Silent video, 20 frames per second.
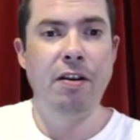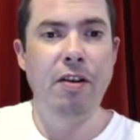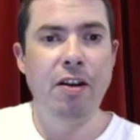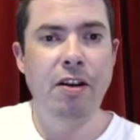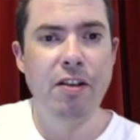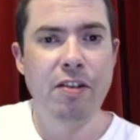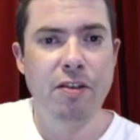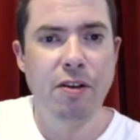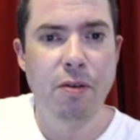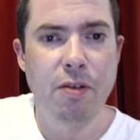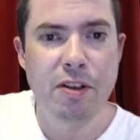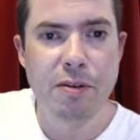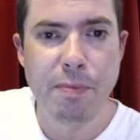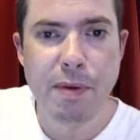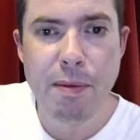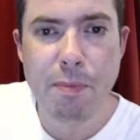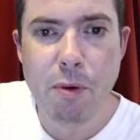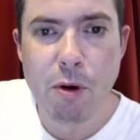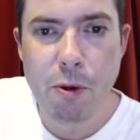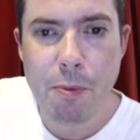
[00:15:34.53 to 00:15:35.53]
could have told us a
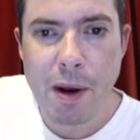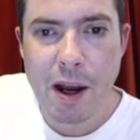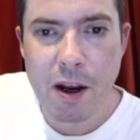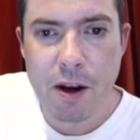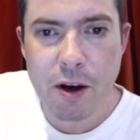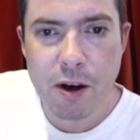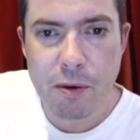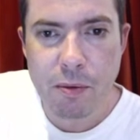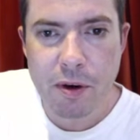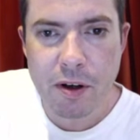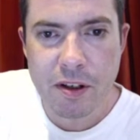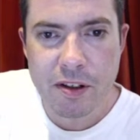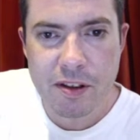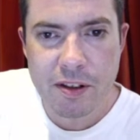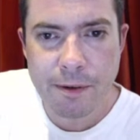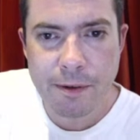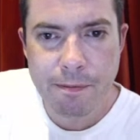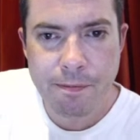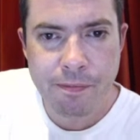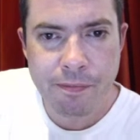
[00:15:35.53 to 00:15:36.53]
bit more about who it was.
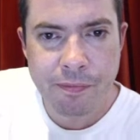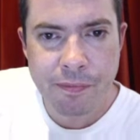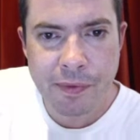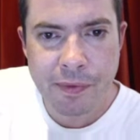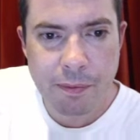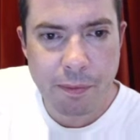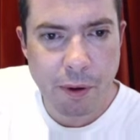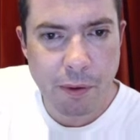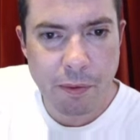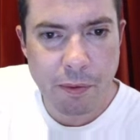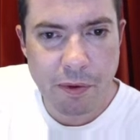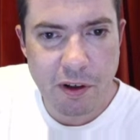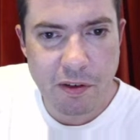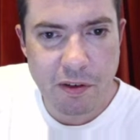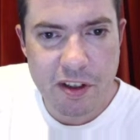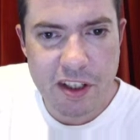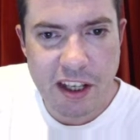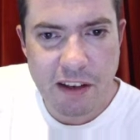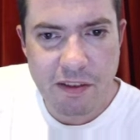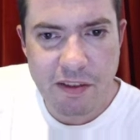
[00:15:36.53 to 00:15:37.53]
But you
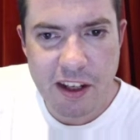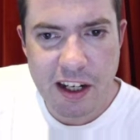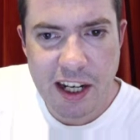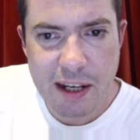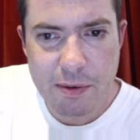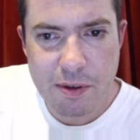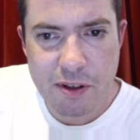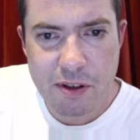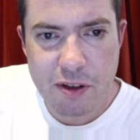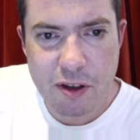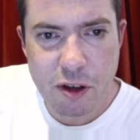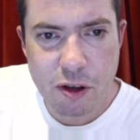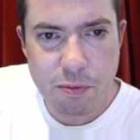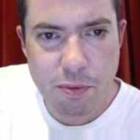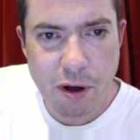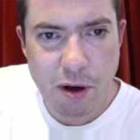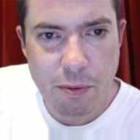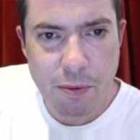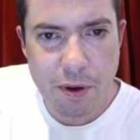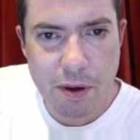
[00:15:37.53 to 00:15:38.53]
just given the names of two
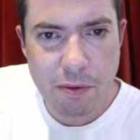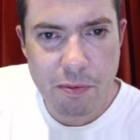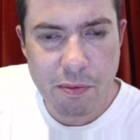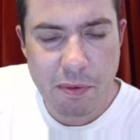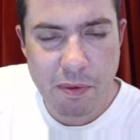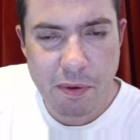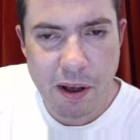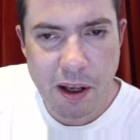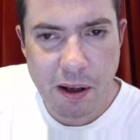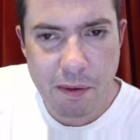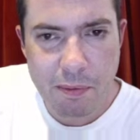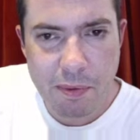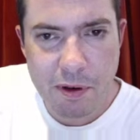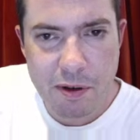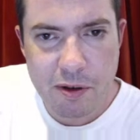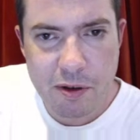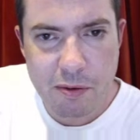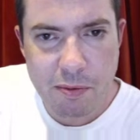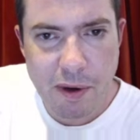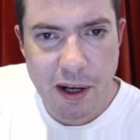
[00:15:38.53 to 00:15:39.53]
prominent,
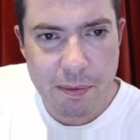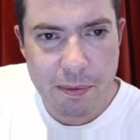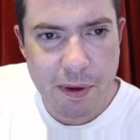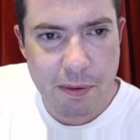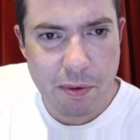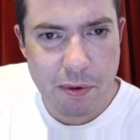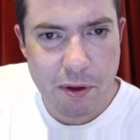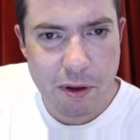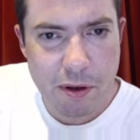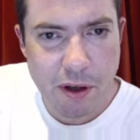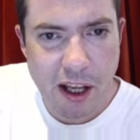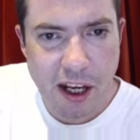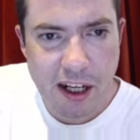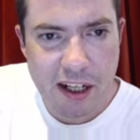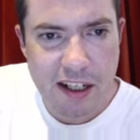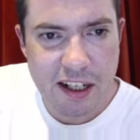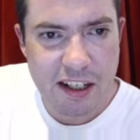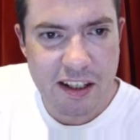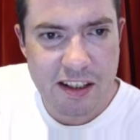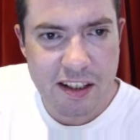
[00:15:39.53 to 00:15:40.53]
two black people who, like,
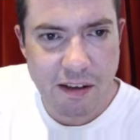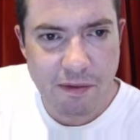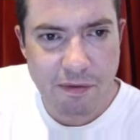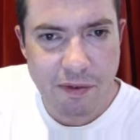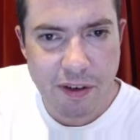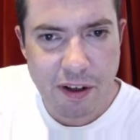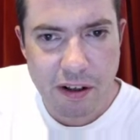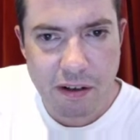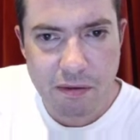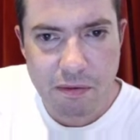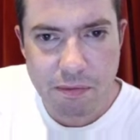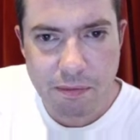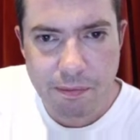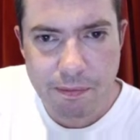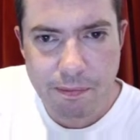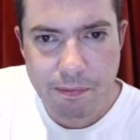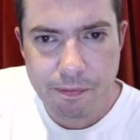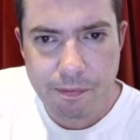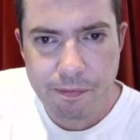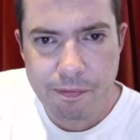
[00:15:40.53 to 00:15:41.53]
did something.
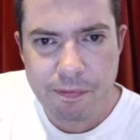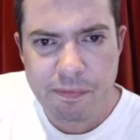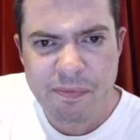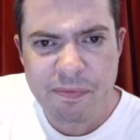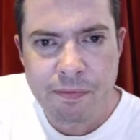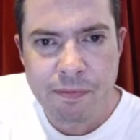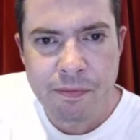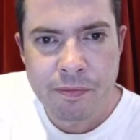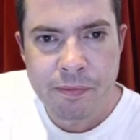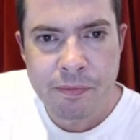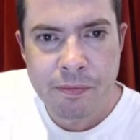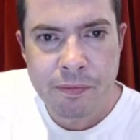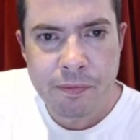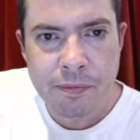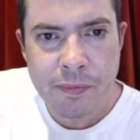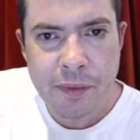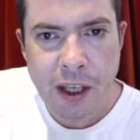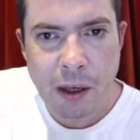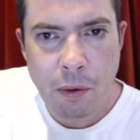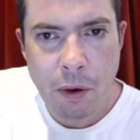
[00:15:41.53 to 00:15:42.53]

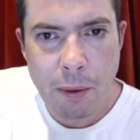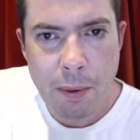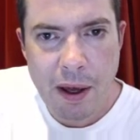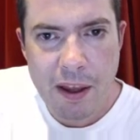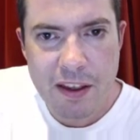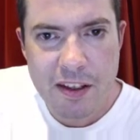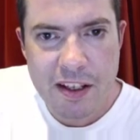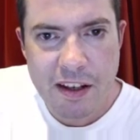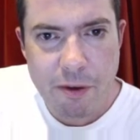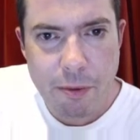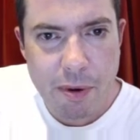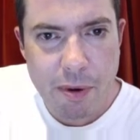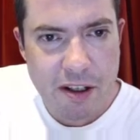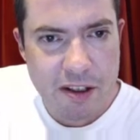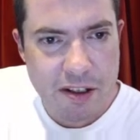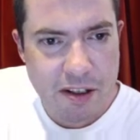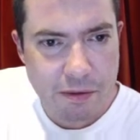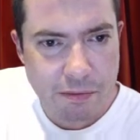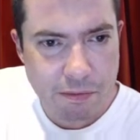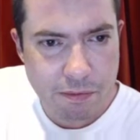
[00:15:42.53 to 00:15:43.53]
And what about this other
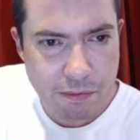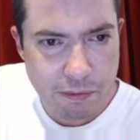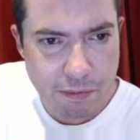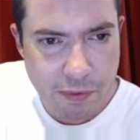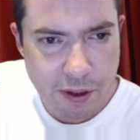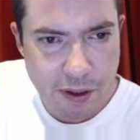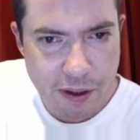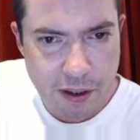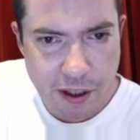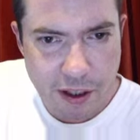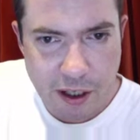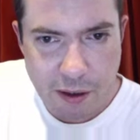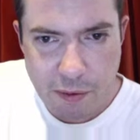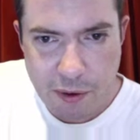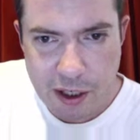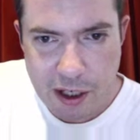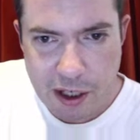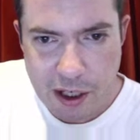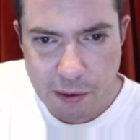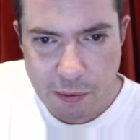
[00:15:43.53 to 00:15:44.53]
person? Where they are, where
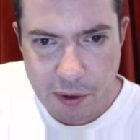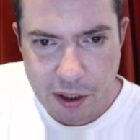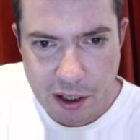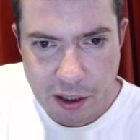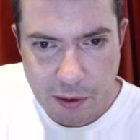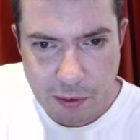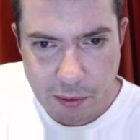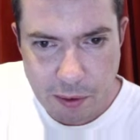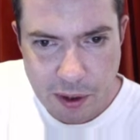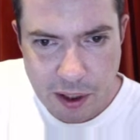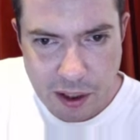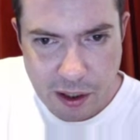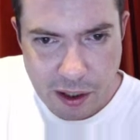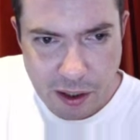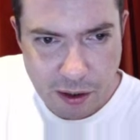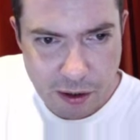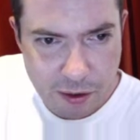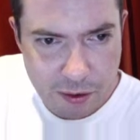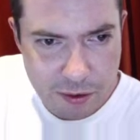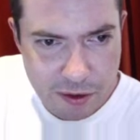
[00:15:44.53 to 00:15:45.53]
they are, where they are, where they are.
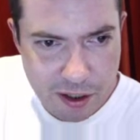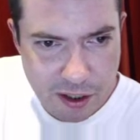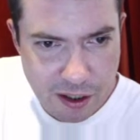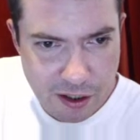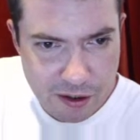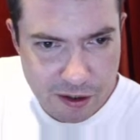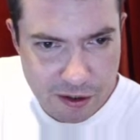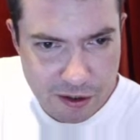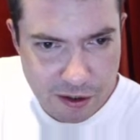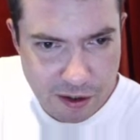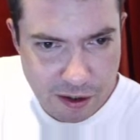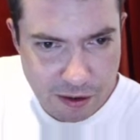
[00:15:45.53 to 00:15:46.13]
Who's this?